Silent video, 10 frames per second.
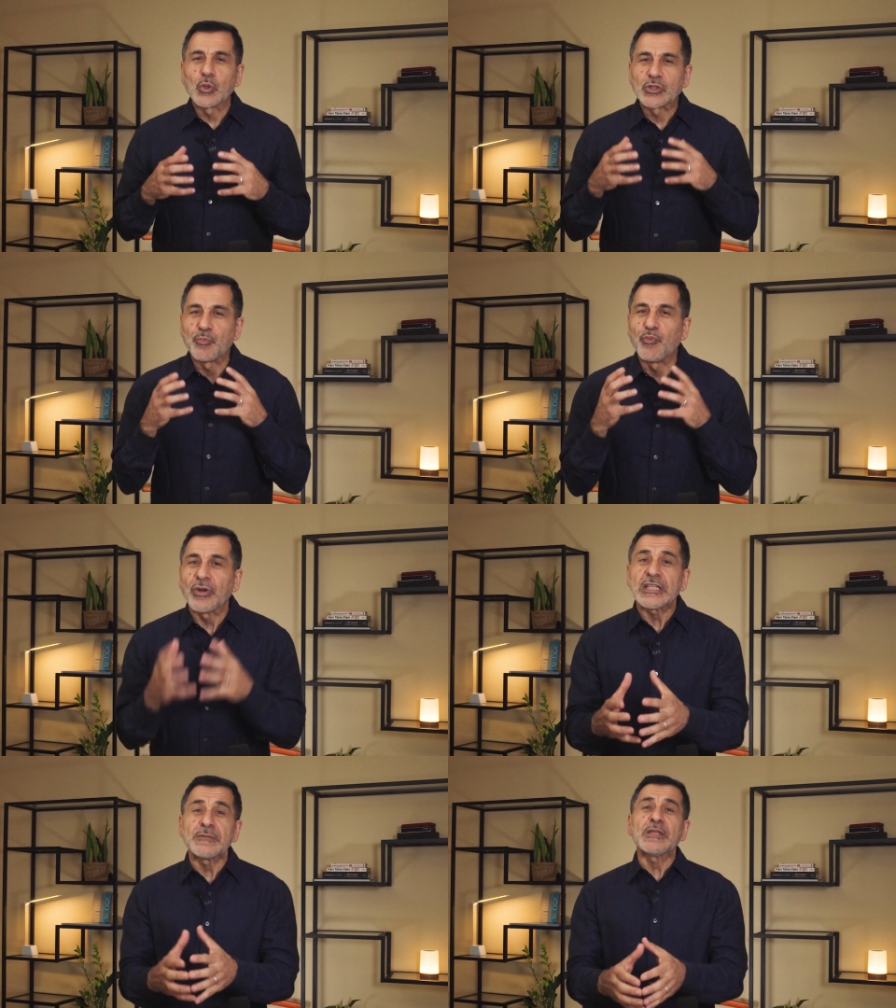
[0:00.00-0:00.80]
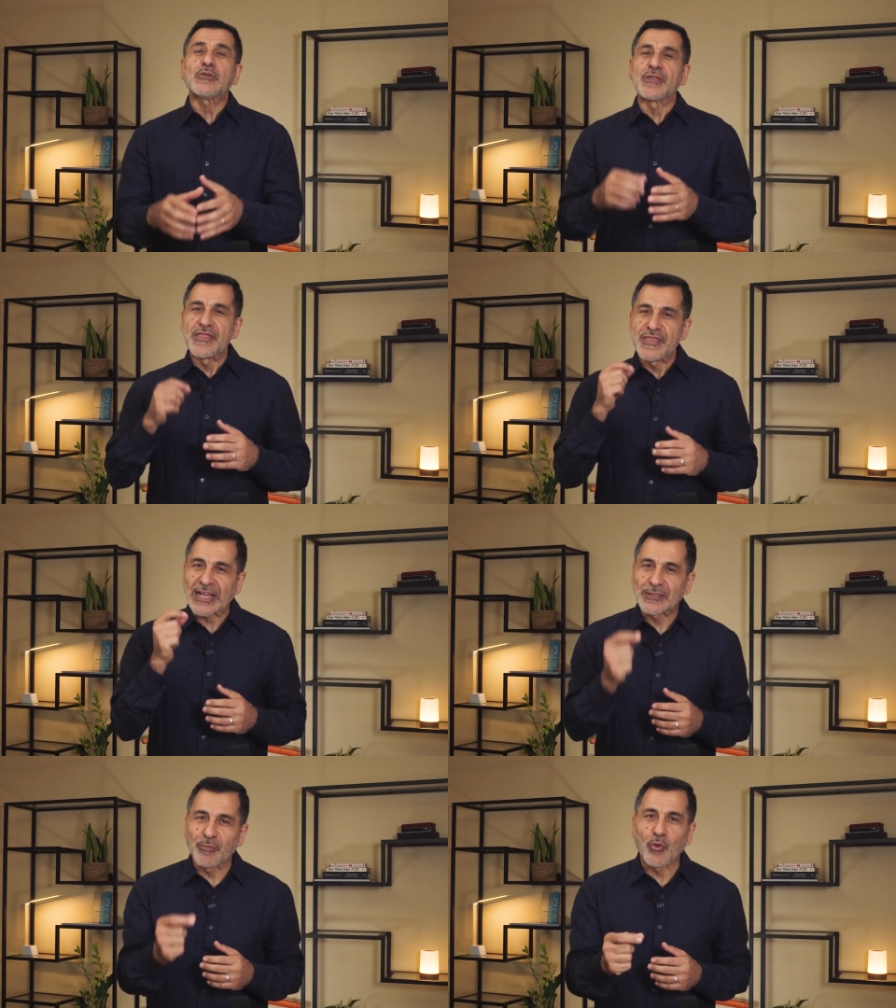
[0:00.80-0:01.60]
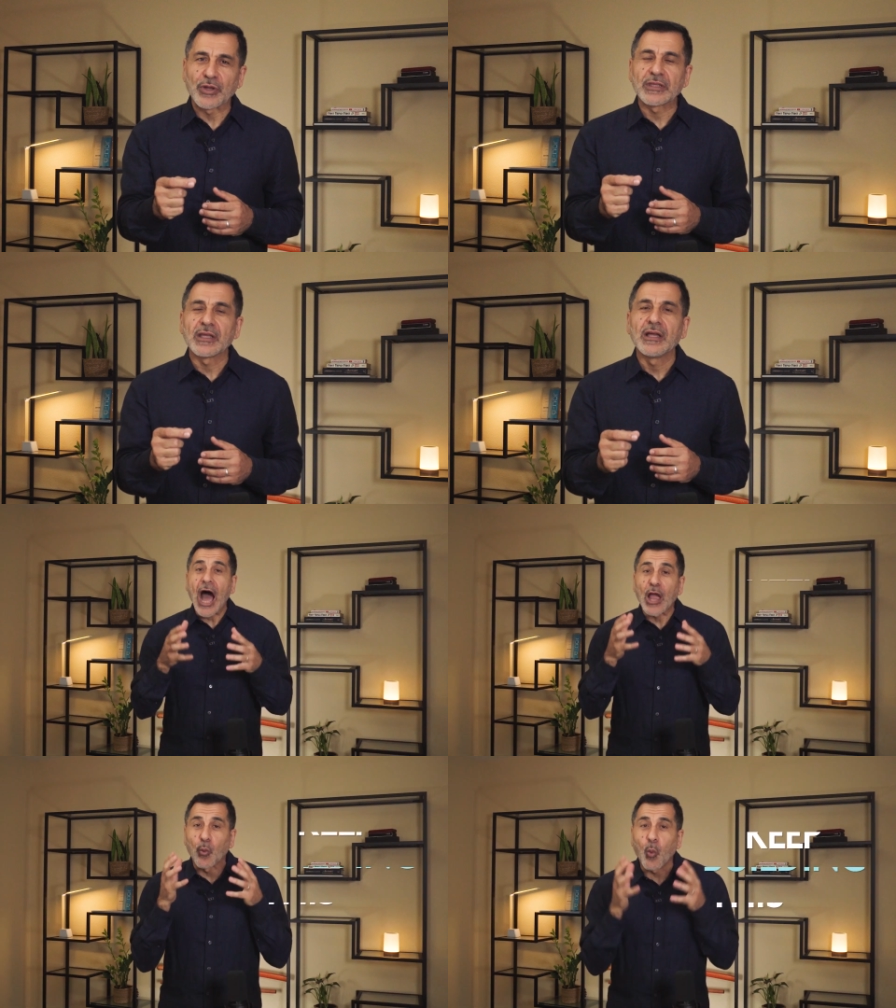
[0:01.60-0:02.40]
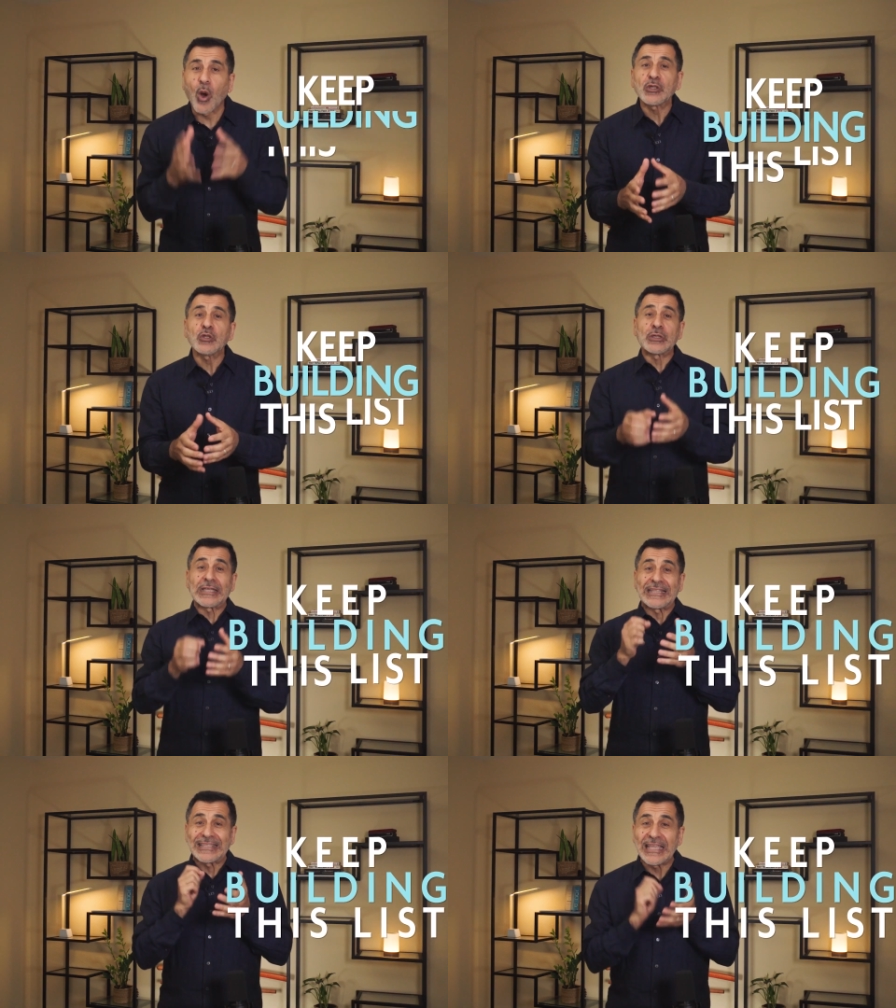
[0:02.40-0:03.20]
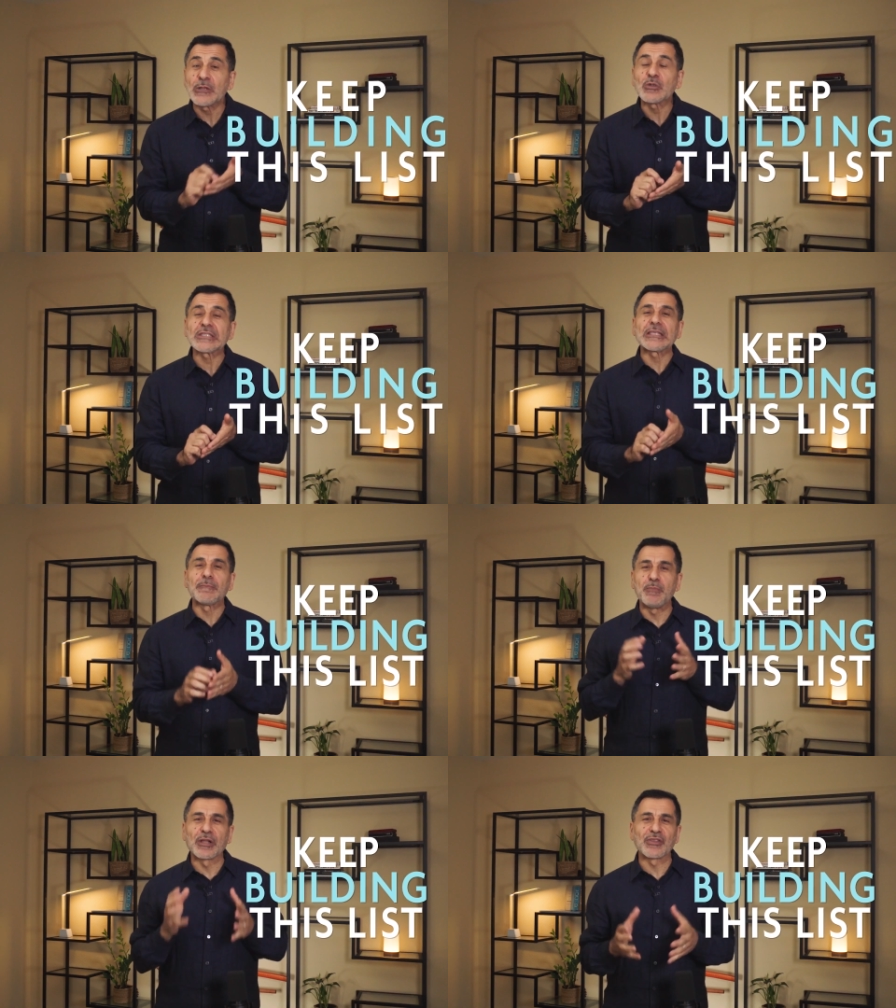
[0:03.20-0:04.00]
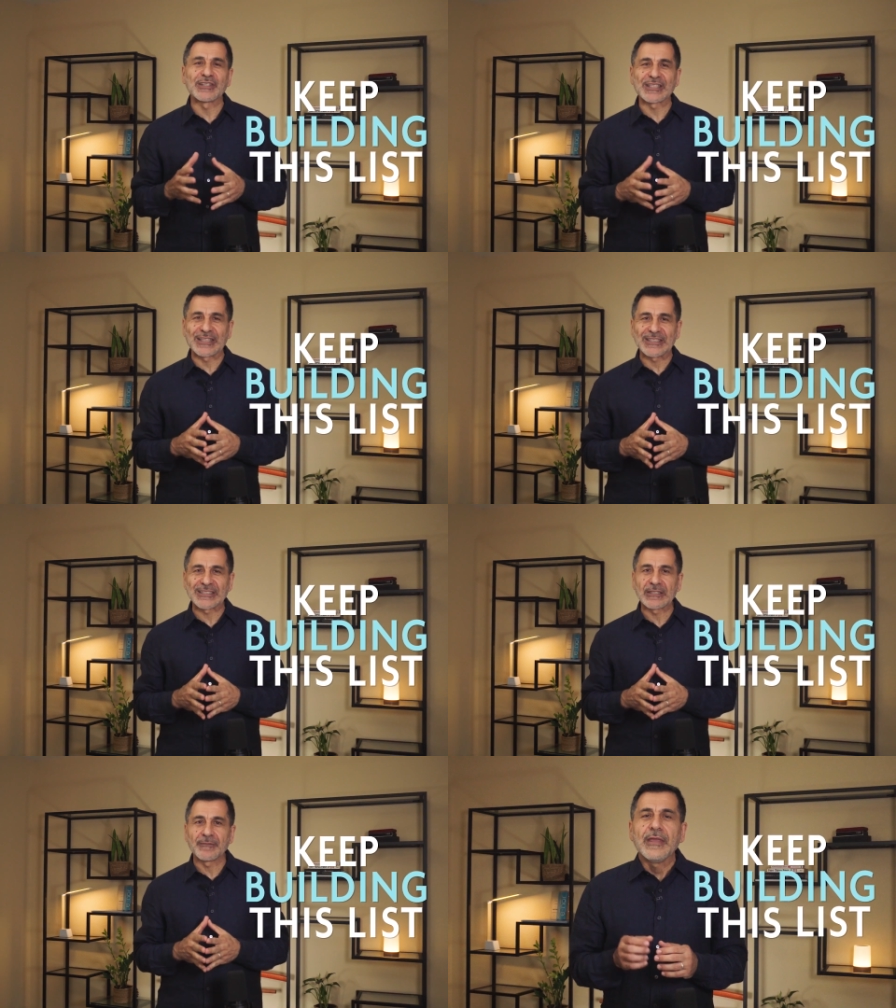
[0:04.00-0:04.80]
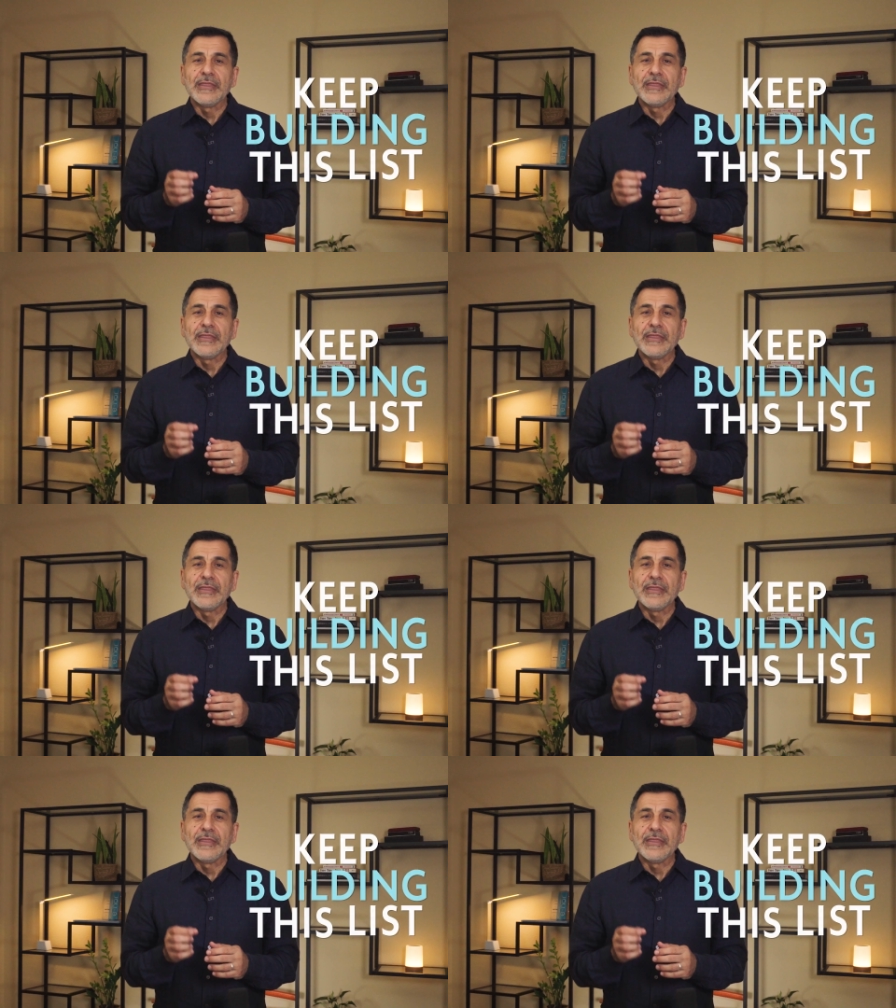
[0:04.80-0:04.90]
Which brings me to the next point. I want you to continuously build this list.